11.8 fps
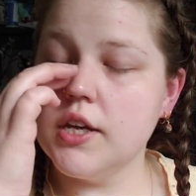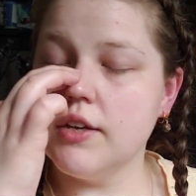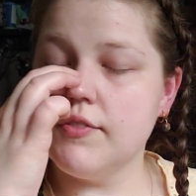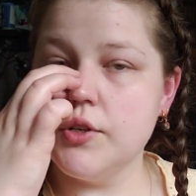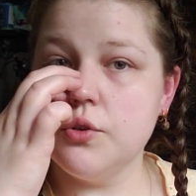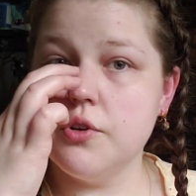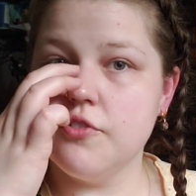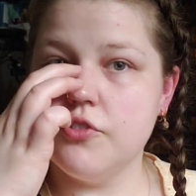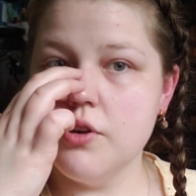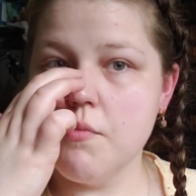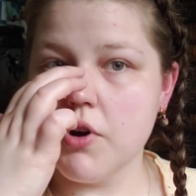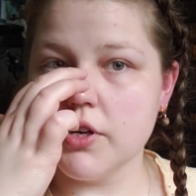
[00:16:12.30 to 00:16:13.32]
If I do it a
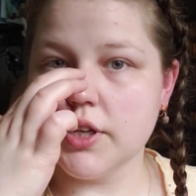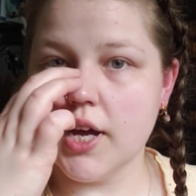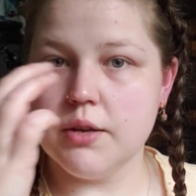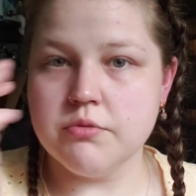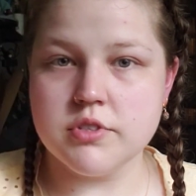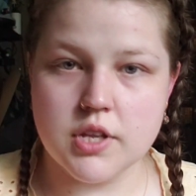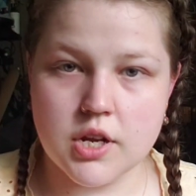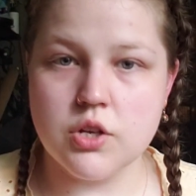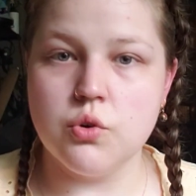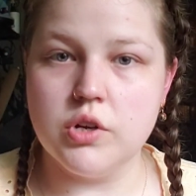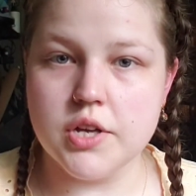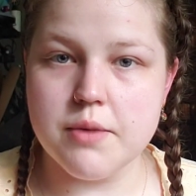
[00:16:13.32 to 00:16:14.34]
few more times, then I
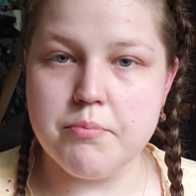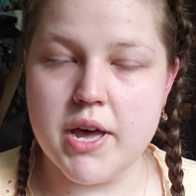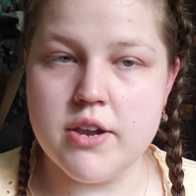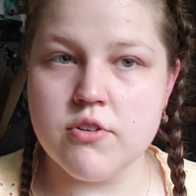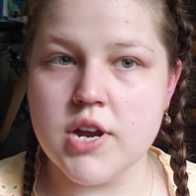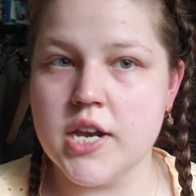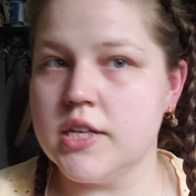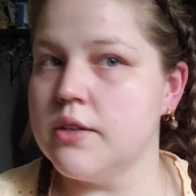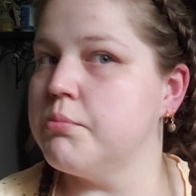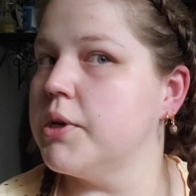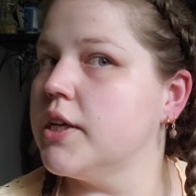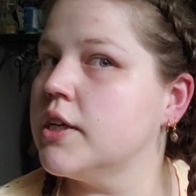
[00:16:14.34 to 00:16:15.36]
know I'll get better at it,
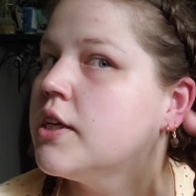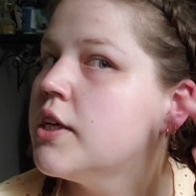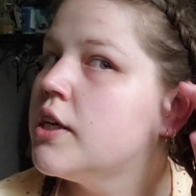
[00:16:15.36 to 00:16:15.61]
but